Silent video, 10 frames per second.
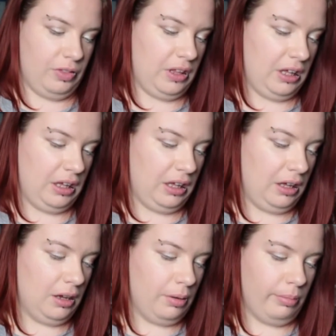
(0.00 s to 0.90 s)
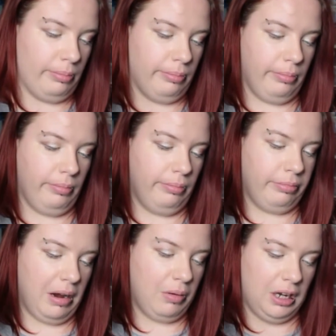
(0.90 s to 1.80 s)
The
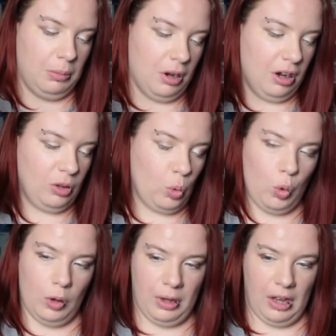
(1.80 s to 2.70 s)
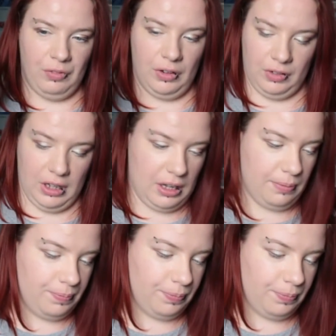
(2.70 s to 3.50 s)
brownie in a mug, £1.50.